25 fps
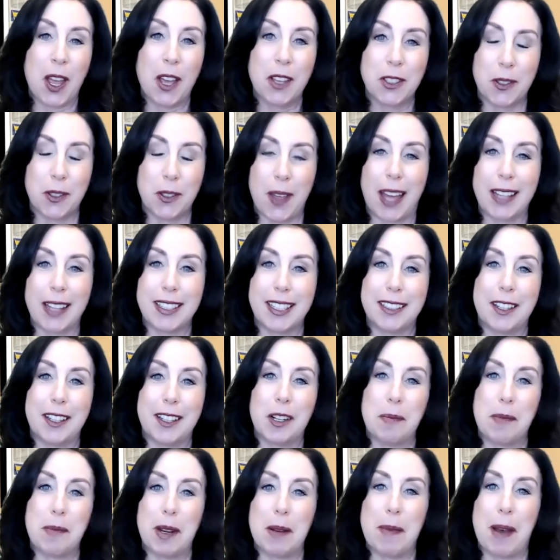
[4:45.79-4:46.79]
So that's a
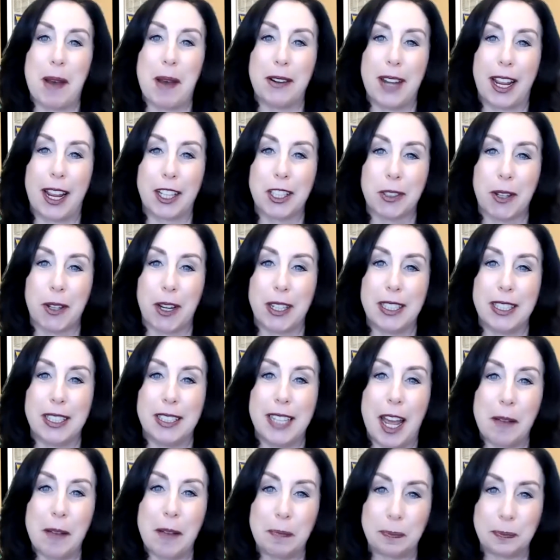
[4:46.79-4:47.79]
little bit about Next Great
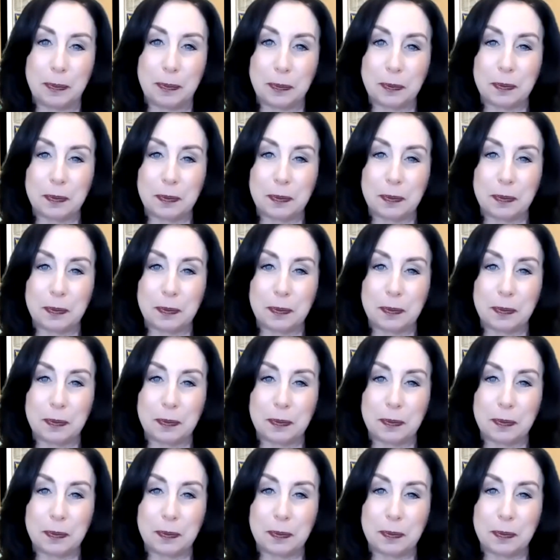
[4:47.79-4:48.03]
Step.